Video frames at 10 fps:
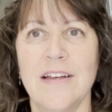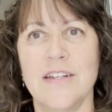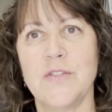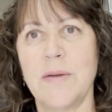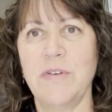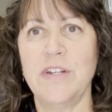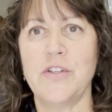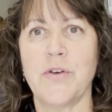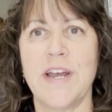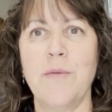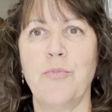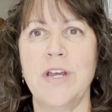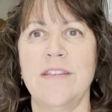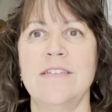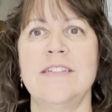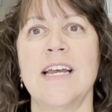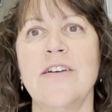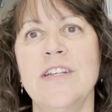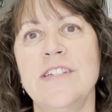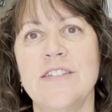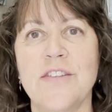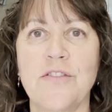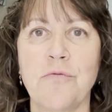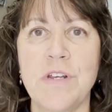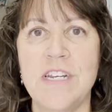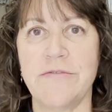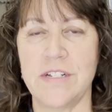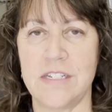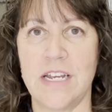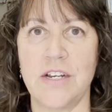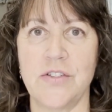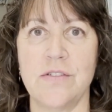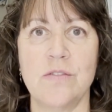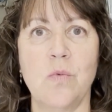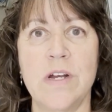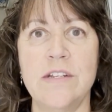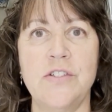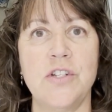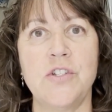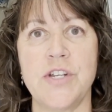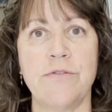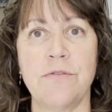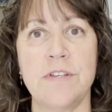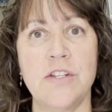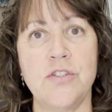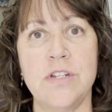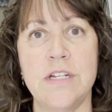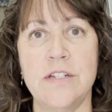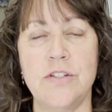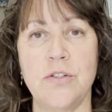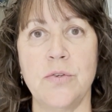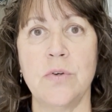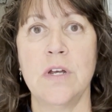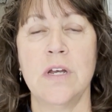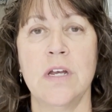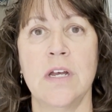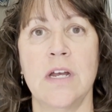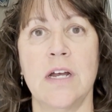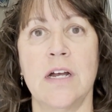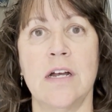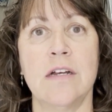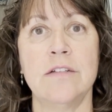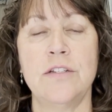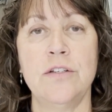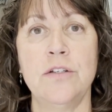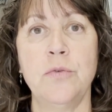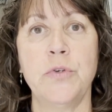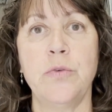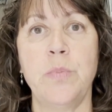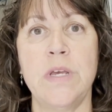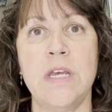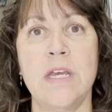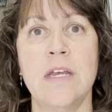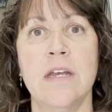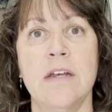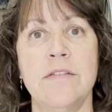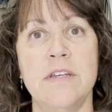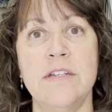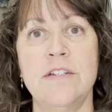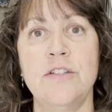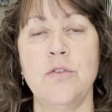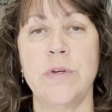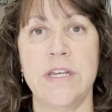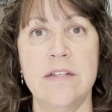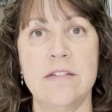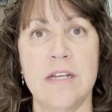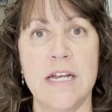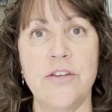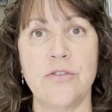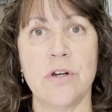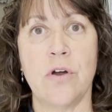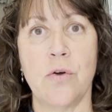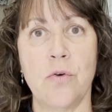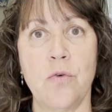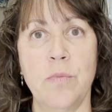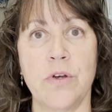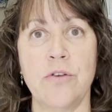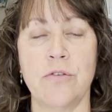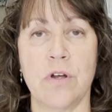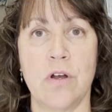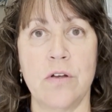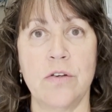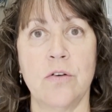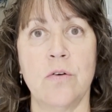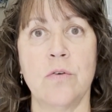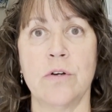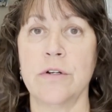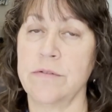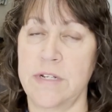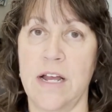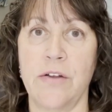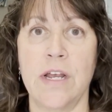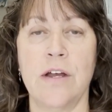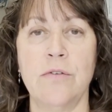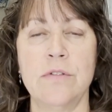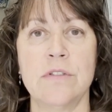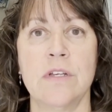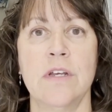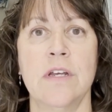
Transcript: So I'm going to try and break this down into three different sections. One is just general things you need to do. Two would be things to do inside your home or your condo or townhouse.